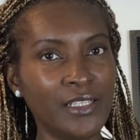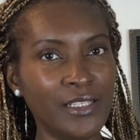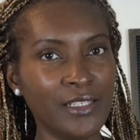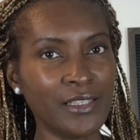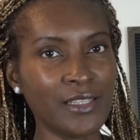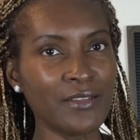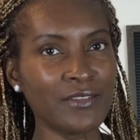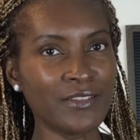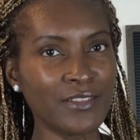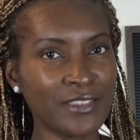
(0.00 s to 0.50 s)

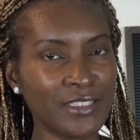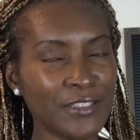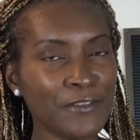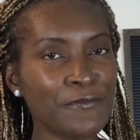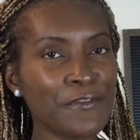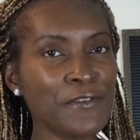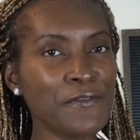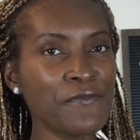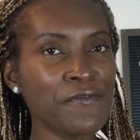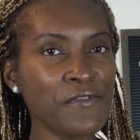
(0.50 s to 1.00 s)
That's a
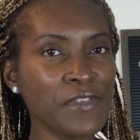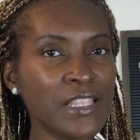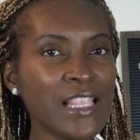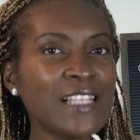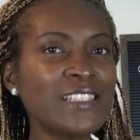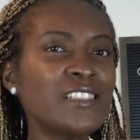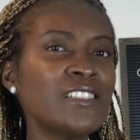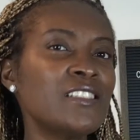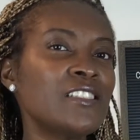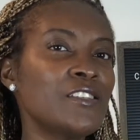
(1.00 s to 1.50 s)

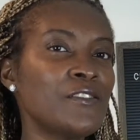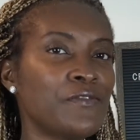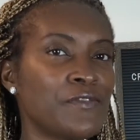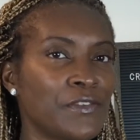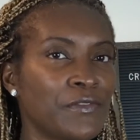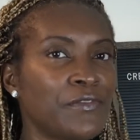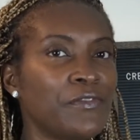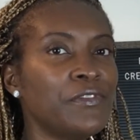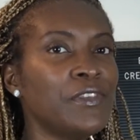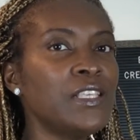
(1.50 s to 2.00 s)

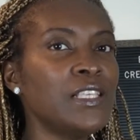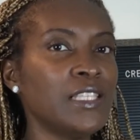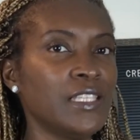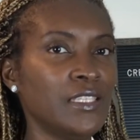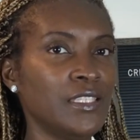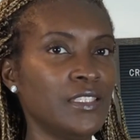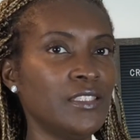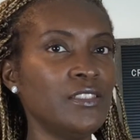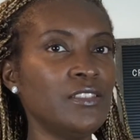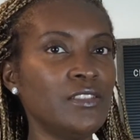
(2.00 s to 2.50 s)
different
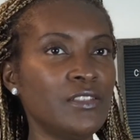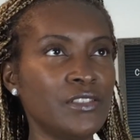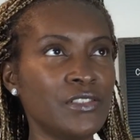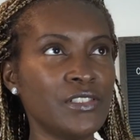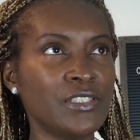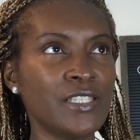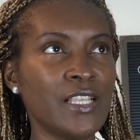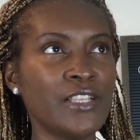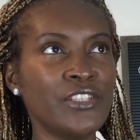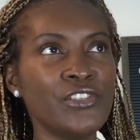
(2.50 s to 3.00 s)
feeling. You
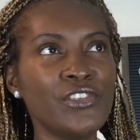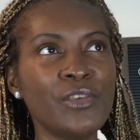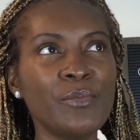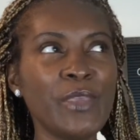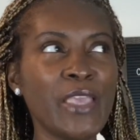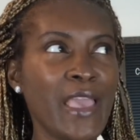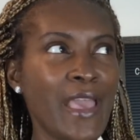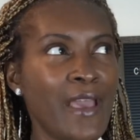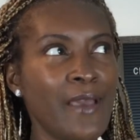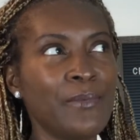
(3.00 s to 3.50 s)
understand? You can
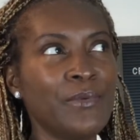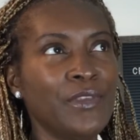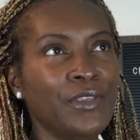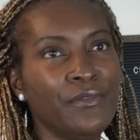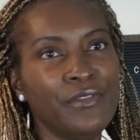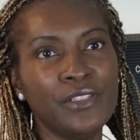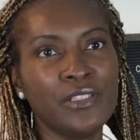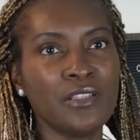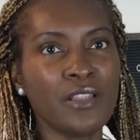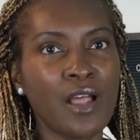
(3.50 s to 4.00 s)
be happy
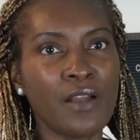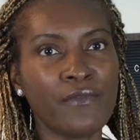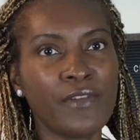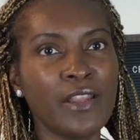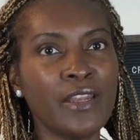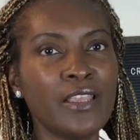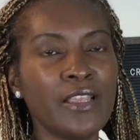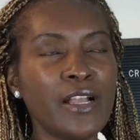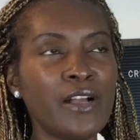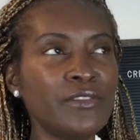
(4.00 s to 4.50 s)
if it's not
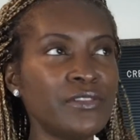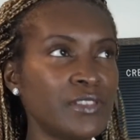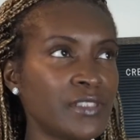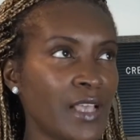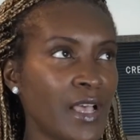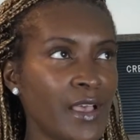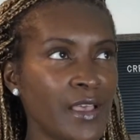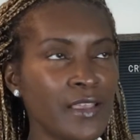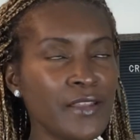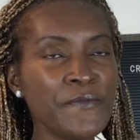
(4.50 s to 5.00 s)
raining
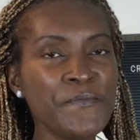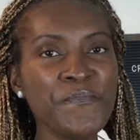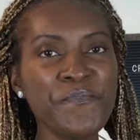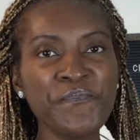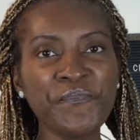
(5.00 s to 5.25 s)
outside.